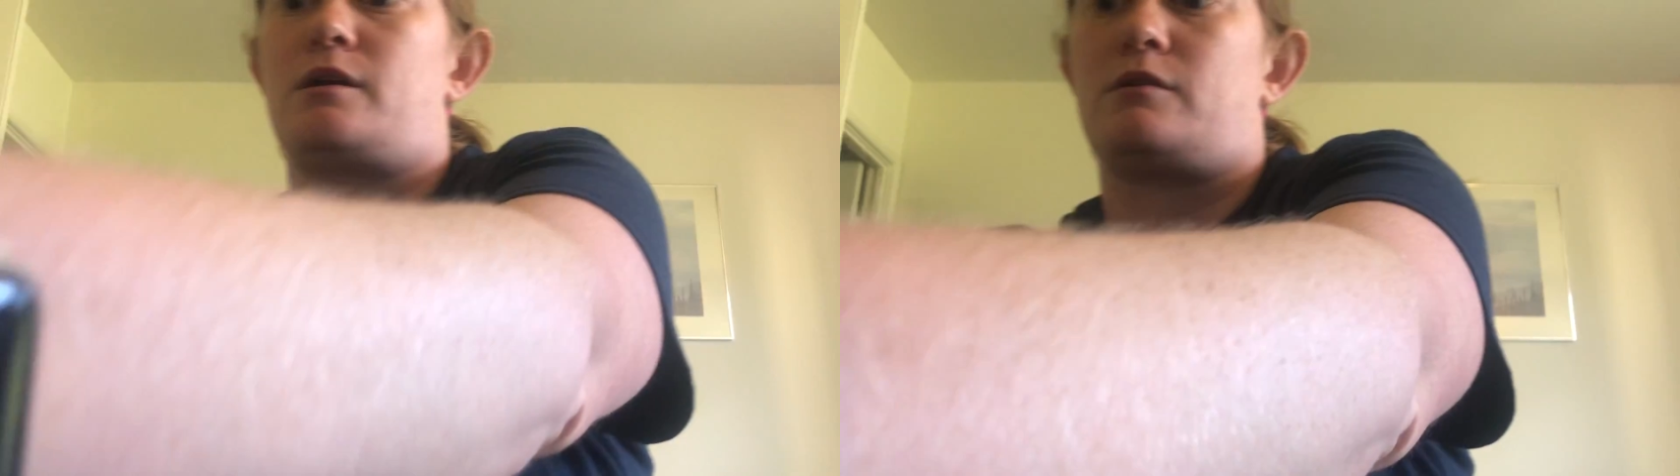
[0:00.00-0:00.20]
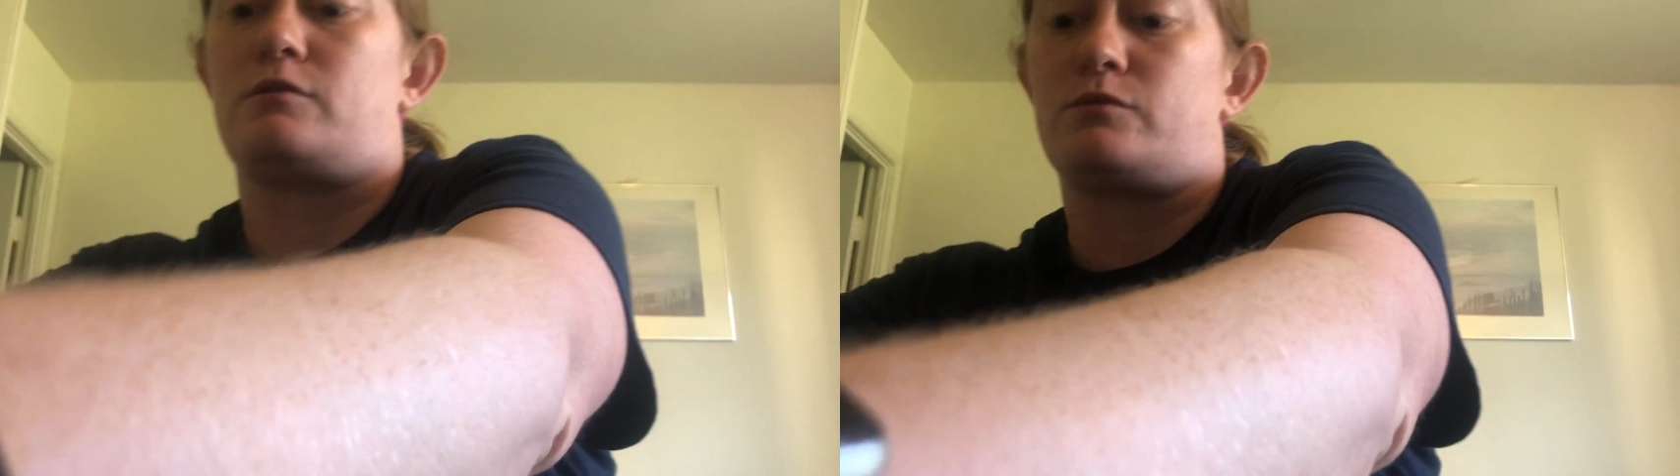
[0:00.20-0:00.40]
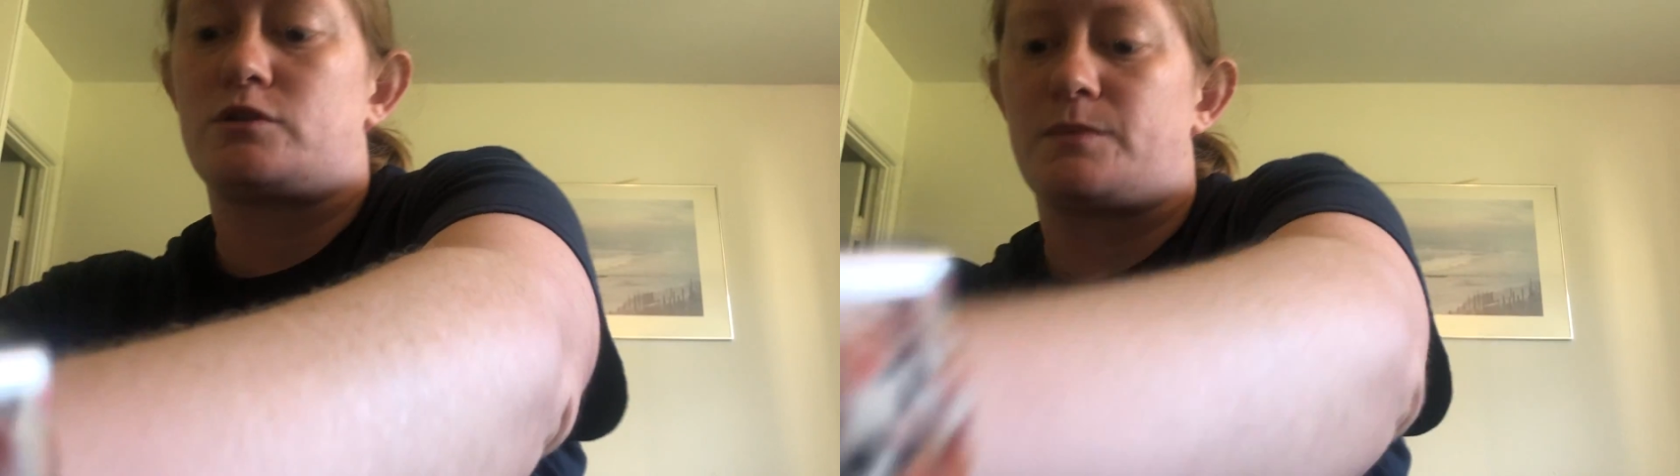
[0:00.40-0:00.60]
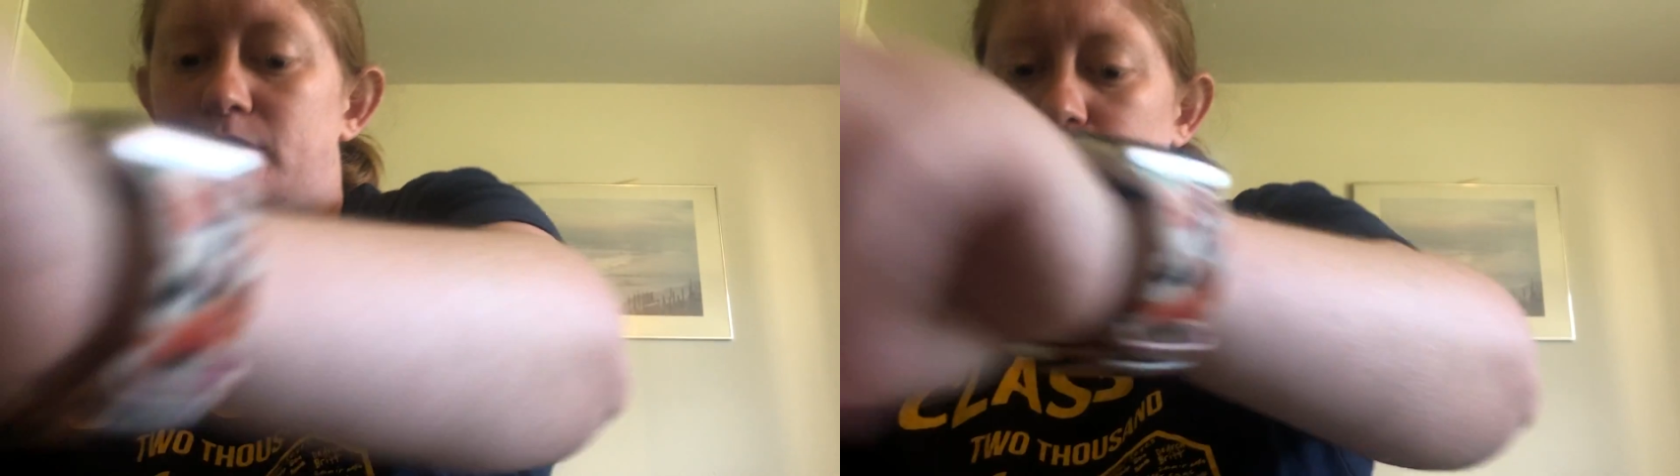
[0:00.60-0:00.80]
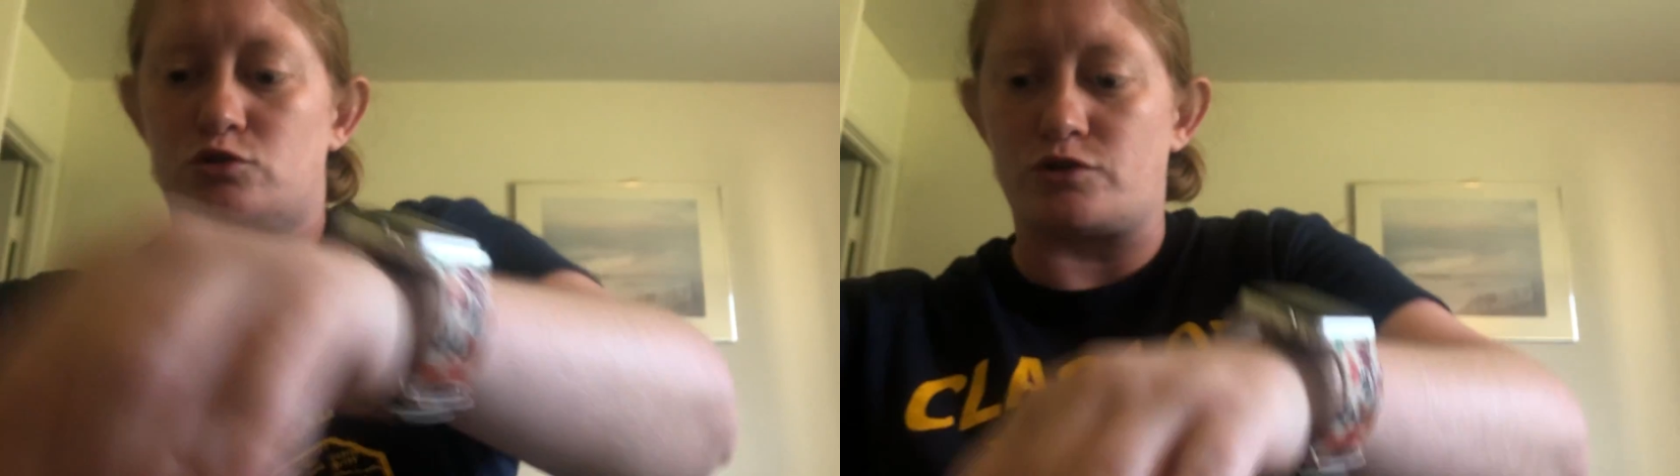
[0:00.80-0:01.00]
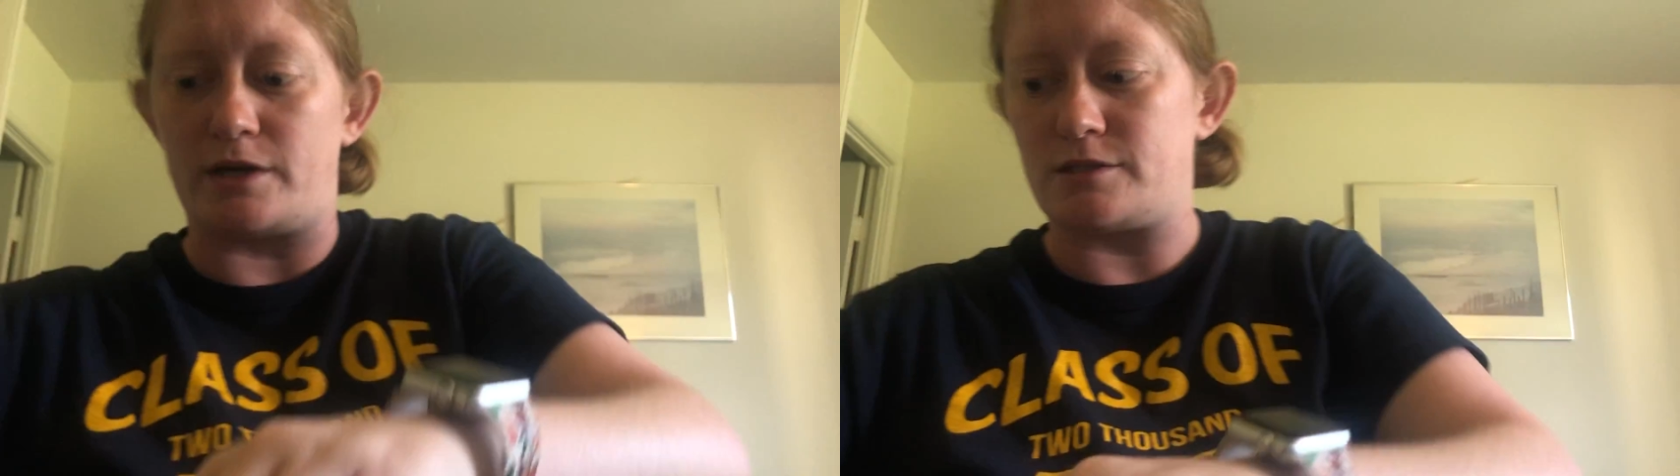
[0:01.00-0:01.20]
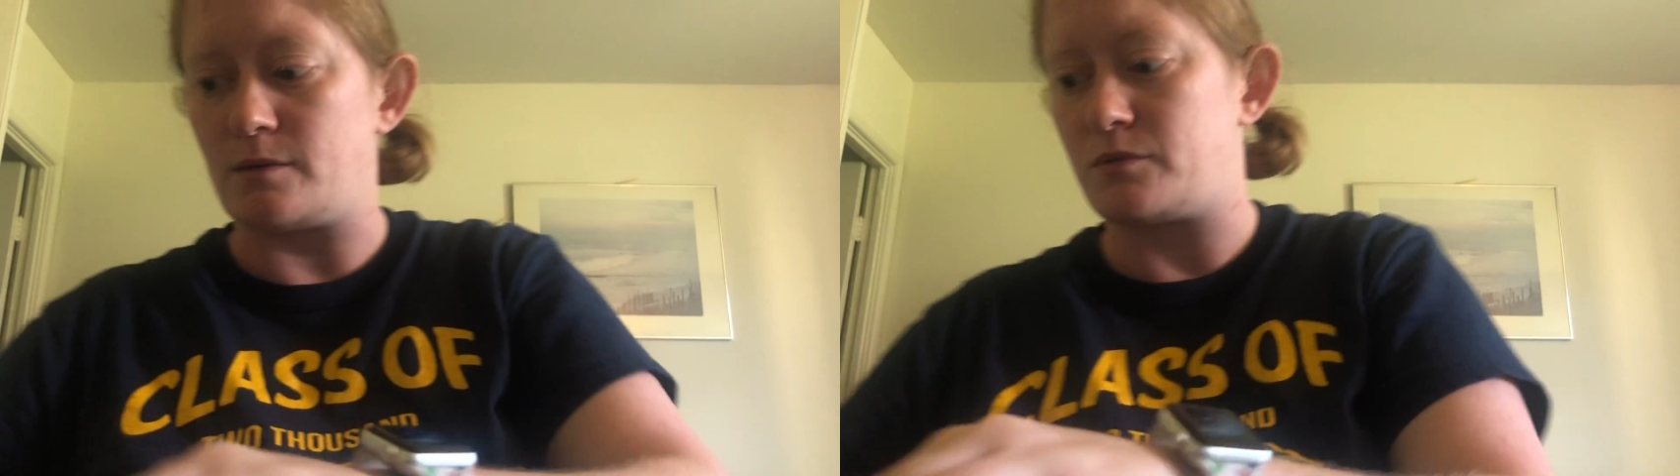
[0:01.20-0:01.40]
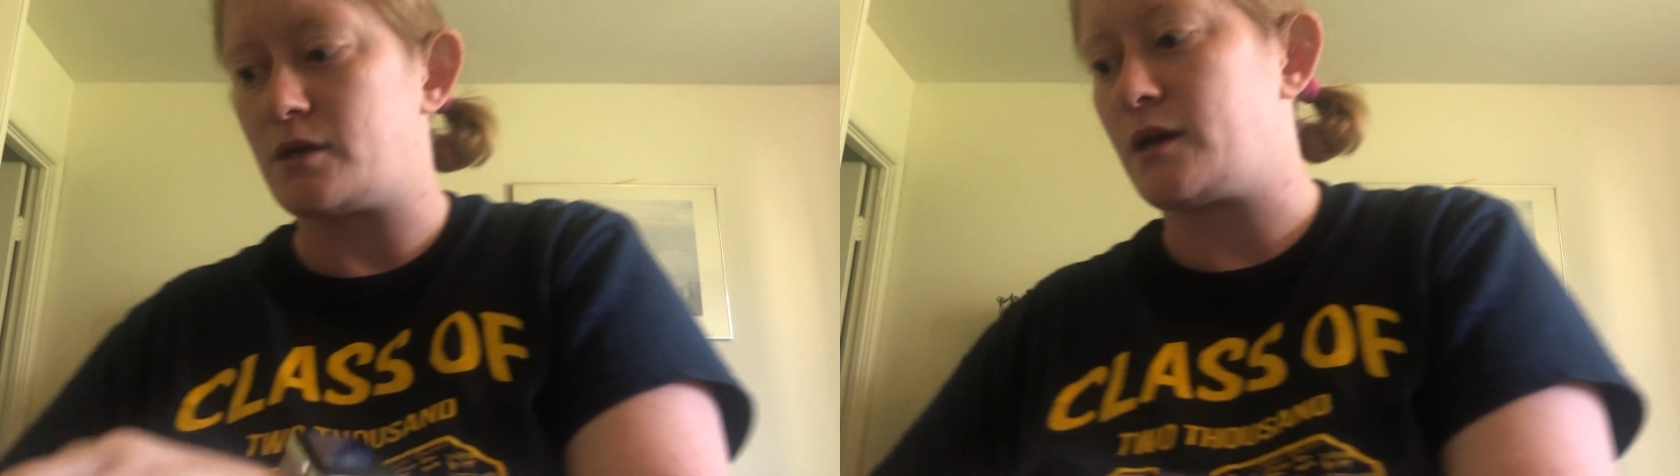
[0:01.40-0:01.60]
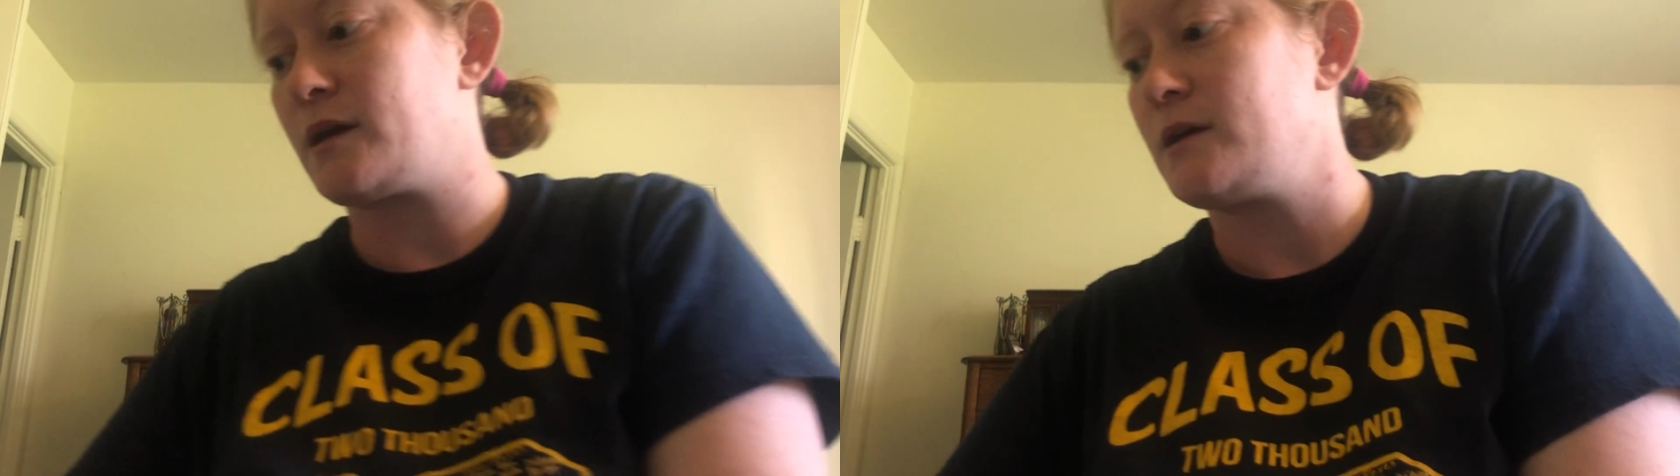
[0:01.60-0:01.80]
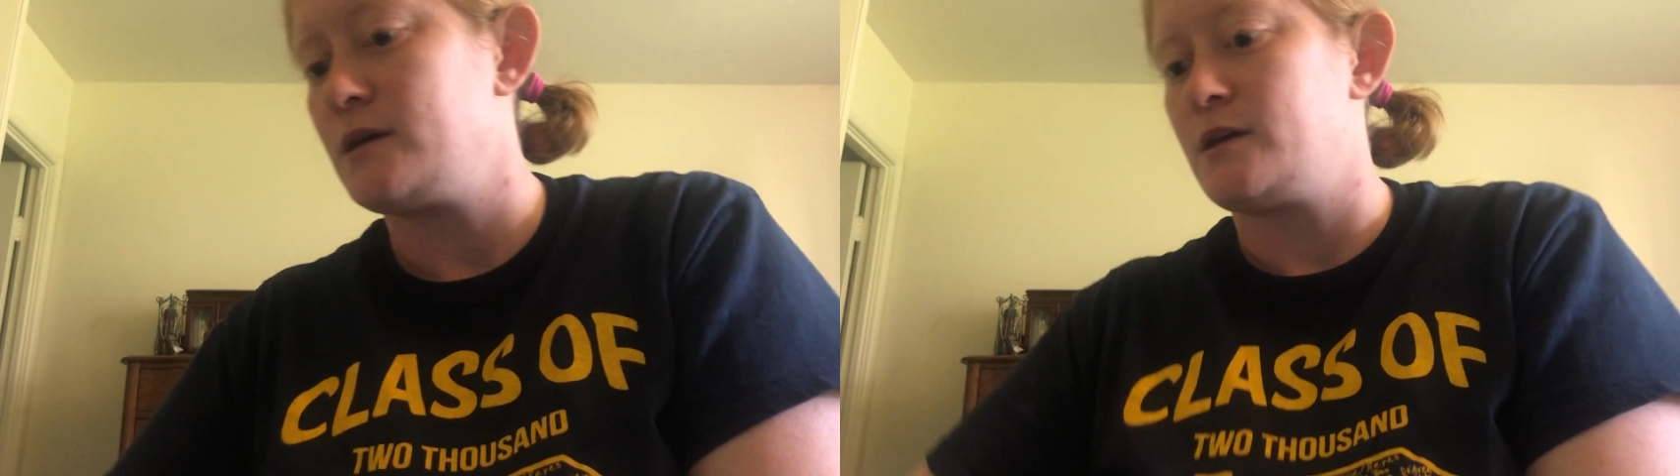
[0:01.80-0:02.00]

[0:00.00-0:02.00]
error, which means you try something,